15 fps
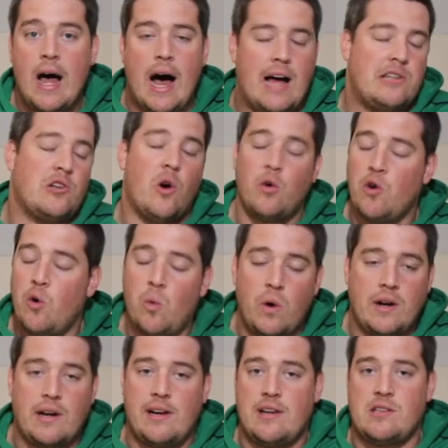I don't know
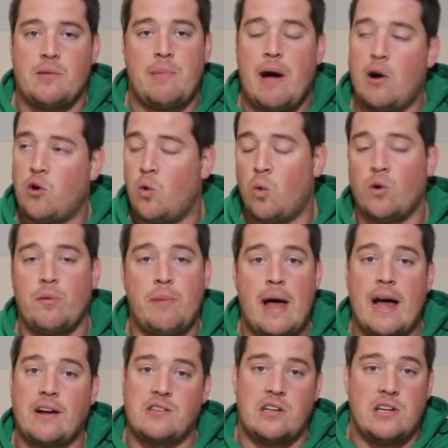what it is about
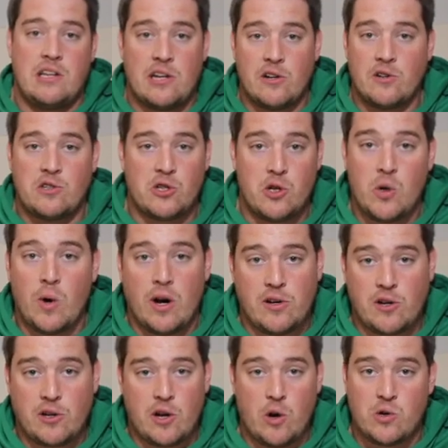quarterbacks in year two
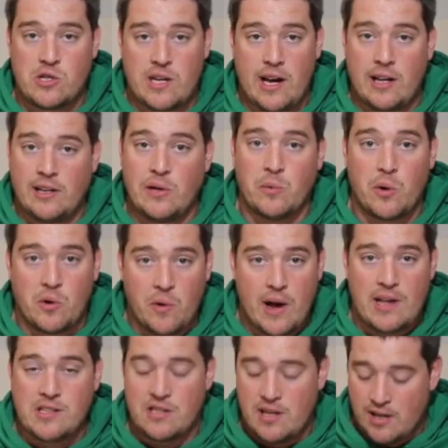under Coach Kelly
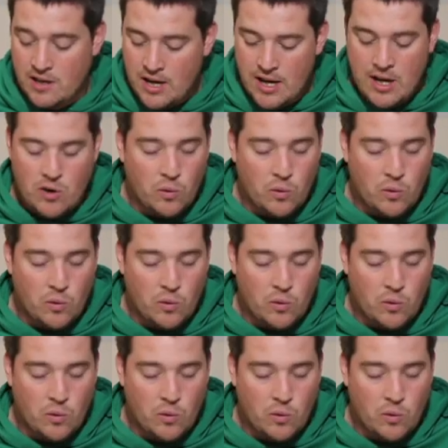regressing.